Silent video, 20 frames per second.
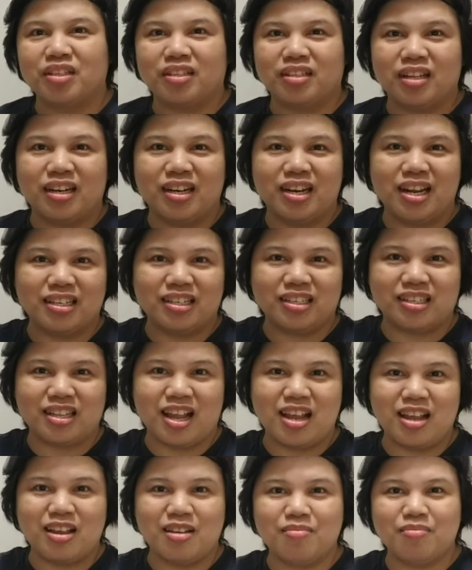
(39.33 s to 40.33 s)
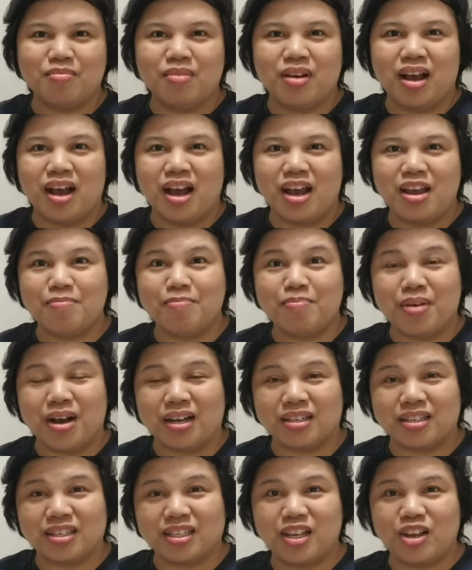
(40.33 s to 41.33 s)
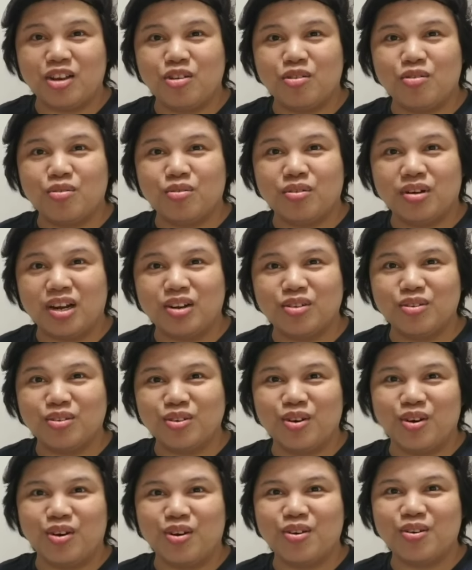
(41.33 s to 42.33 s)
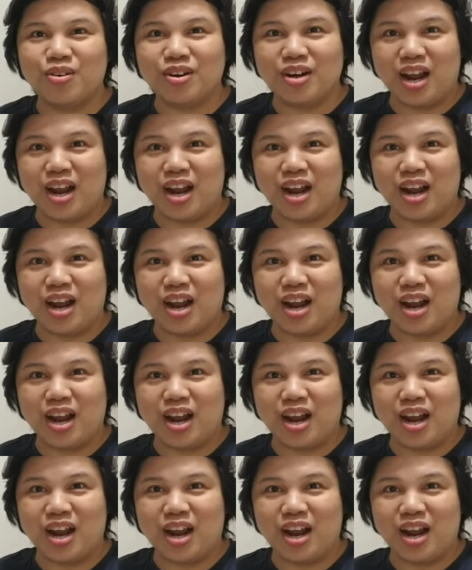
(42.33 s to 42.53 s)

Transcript: the last time I packed siu galunggong.